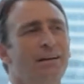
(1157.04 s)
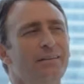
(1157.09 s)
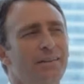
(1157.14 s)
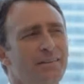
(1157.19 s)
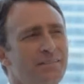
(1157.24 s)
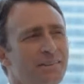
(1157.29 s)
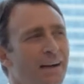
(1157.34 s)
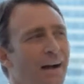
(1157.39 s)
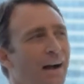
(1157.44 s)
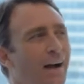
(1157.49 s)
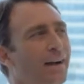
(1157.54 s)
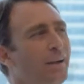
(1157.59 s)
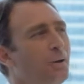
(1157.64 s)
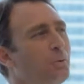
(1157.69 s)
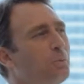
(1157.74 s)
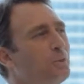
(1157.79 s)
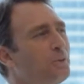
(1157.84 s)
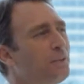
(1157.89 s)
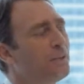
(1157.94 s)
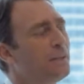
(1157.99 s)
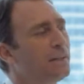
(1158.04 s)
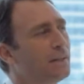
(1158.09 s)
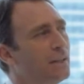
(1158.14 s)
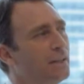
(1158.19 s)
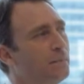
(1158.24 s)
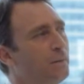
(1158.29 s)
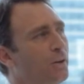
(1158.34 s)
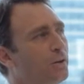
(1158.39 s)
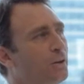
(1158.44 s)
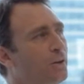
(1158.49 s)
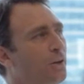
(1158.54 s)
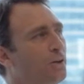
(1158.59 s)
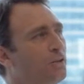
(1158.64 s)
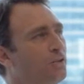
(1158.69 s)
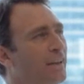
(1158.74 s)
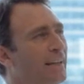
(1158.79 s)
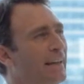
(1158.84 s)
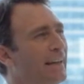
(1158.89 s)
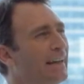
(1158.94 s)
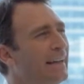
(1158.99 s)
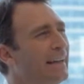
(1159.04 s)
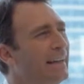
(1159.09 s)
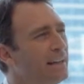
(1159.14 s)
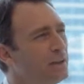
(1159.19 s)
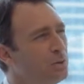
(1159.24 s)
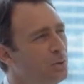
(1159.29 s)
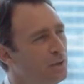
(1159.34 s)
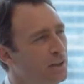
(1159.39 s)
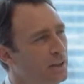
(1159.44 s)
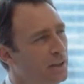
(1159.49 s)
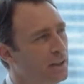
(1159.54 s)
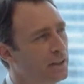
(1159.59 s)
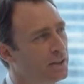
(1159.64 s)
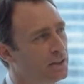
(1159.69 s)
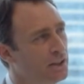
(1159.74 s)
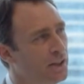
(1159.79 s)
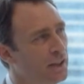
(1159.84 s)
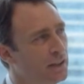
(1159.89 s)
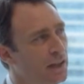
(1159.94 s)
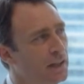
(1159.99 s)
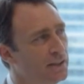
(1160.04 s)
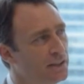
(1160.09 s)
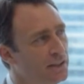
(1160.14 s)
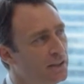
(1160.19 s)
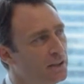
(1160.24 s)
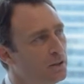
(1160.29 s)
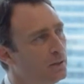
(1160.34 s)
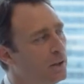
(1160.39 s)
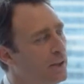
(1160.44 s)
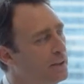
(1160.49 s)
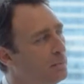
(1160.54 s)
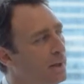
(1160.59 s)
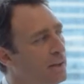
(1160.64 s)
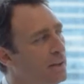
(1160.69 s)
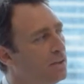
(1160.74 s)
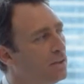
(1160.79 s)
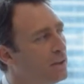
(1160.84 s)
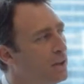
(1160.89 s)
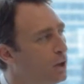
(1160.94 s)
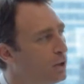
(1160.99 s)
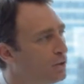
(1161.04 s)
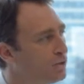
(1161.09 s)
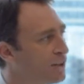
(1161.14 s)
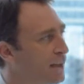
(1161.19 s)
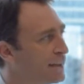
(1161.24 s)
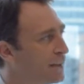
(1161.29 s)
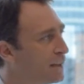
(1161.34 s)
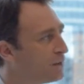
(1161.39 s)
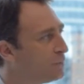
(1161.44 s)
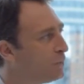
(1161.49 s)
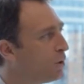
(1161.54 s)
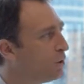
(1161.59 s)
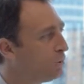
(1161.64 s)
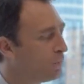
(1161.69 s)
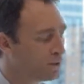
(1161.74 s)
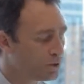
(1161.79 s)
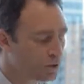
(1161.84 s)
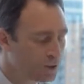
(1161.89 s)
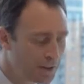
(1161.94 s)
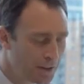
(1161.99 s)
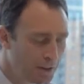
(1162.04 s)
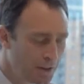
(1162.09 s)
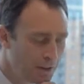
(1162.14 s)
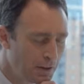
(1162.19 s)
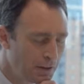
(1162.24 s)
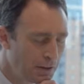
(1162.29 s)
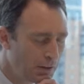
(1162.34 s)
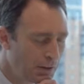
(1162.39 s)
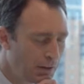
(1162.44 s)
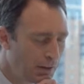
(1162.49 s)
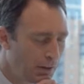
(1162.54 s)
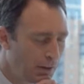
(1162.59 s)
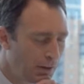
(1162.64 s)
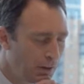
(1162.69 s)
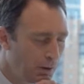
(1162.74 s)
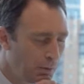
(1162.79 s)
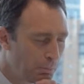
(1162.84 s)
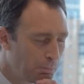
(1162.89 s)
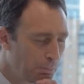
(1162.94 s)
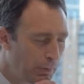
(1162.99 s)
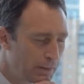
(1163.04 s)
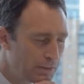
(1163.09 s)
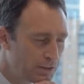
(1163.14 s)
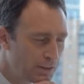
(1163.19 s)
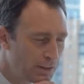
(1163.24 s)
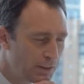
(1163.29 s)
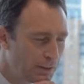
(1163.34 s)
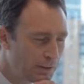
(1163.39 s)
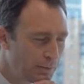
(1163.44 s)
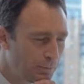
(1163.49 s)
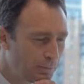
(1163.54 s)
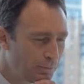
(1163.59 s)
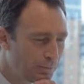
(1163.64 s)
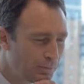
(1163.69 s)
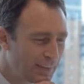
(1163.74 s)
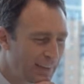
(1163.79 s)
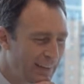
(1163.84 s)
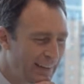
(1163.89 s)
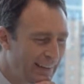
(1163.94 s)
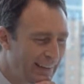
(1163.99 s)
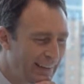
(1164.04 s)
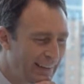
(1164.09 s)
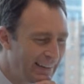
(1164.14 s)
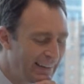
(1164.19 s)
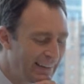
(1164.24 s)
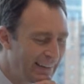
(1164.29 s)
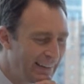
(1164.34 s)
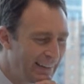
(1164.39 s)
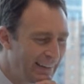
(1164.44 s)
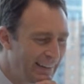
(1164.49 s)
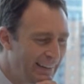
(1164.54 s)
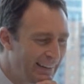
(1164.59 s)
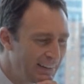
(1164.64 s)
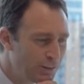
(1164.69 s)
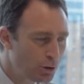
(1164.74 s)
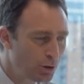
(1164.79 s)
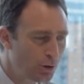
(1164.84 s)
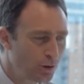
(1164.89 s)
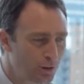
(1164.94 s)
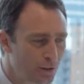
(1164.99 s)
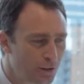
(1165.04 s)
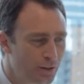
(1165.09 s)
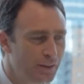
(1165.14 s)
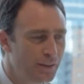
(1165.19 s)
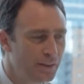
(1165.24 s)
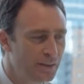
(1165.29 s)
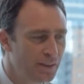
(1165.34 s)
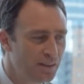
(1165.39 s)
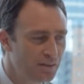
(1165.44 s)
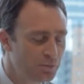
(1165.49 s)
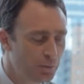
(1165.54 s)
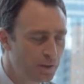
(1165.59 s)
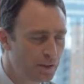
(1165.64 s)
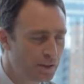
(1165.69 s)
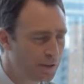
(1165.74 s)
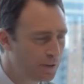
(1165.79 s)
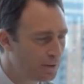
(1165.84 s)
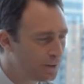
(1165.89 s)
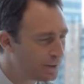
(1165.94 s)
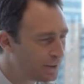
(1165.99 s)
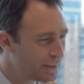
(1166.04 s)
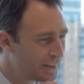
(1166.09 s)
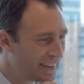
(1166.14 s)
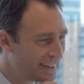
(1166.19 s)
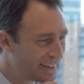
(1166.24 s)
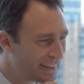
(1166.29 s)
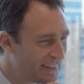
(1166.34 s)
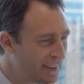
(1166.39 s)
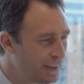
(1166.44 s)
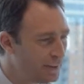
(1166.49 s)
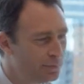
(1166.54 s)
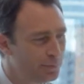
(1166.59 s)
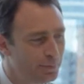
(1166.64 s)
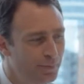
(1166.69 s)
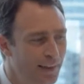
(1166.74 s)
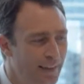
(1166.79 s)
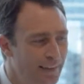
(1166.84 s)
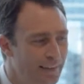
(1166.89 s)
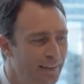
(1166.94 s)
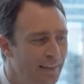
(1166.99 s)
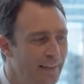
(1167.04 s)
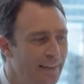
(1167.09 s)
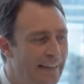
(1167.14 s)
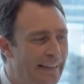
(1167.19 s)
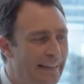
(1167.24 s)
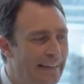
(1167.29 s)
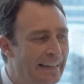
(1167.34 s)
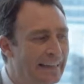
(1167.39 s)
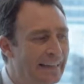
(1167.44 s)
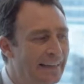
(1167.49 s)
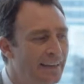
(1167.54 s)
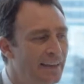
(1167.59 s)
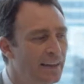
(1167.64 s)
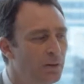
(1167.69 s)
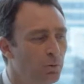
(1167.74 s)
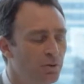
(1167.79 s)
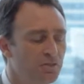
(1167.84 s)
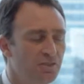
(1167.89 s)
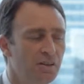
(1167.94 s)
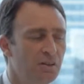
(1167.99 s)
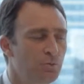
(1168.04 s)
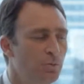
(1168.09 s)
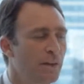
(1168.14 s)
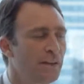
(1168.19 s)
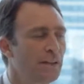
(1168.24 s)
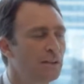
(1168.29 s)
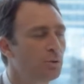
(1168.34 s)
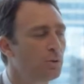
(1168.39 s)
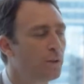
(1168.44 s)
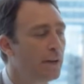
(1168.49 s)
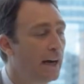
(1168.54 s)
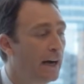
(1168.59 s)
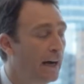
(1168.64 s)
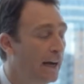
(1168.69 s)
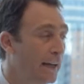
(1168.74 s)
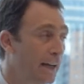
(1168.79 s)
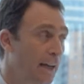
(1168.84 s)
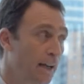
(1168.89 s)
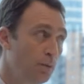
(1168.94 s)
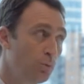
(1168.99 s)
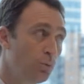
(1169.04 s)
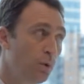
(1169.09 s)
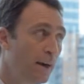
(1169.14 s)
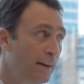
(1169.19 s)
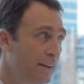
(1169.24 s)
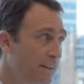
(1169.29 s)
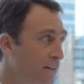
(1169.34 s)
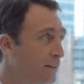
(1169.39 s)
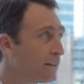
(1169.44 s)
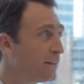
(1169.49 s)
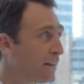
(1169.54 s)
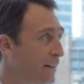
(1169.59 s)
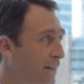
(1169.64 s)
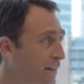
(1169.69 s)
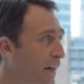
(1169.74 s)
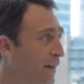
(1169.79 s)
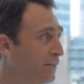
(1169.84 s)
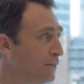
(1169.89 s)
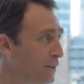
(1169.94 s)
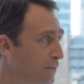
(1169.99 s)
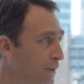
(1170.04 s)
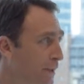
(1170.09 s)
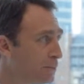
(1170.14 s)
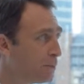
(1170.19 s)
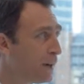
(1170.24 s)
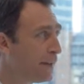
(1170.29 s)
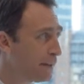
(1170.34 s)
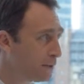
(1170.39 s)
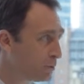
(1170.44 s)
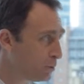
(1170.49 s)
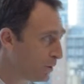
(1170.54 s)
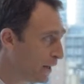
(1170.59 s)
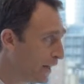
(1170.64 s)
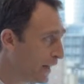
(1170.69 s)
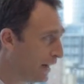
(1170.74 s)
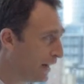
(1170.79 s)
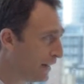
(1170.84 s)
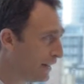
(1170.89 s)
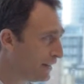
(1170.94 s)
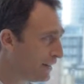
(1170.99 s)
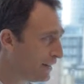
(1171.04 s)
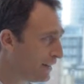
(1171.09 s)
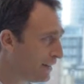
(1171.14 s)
This guy was thinking about this, and he couldn't articulate many thoughts at that moment. But he told in this video that he felt he wasn't ready to die, if one can ever be ready to die.